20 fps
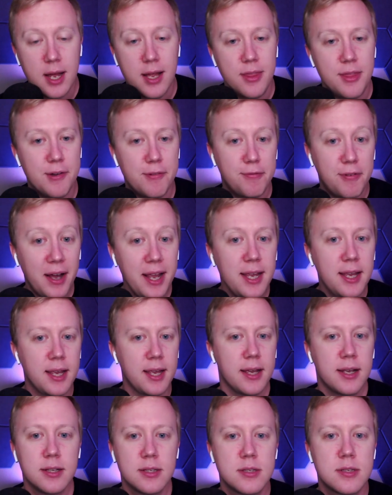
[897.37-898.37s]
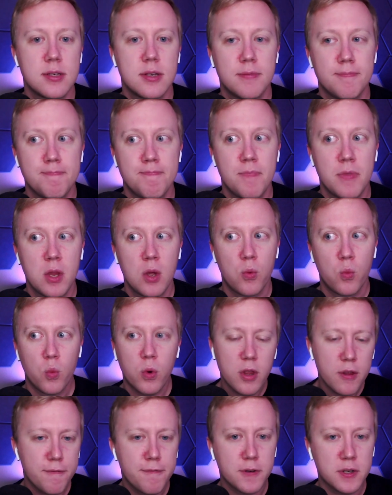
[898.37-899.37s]
The Vikings,
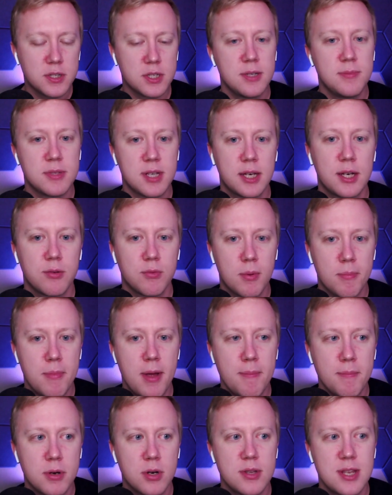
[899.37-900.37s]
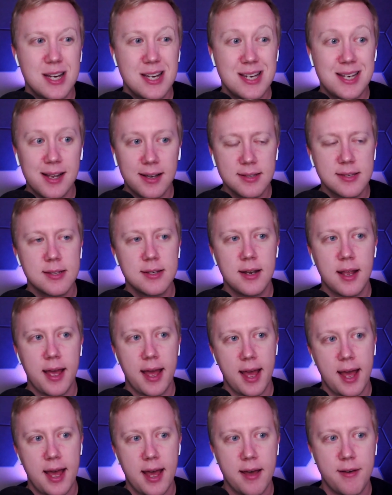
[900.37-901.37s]
one of the first teams I can remember that doesn't
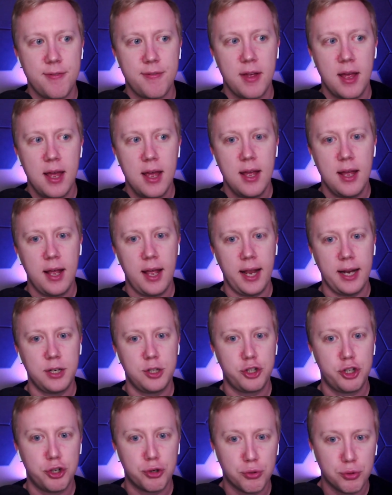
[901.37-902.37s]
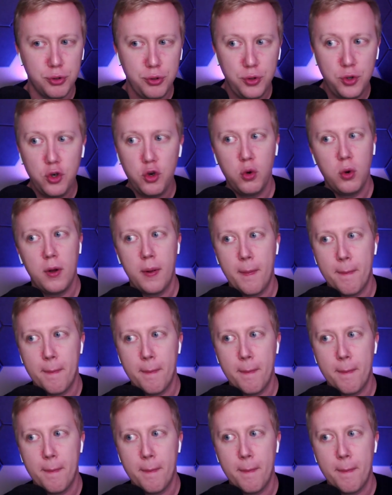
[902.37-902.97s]
have a true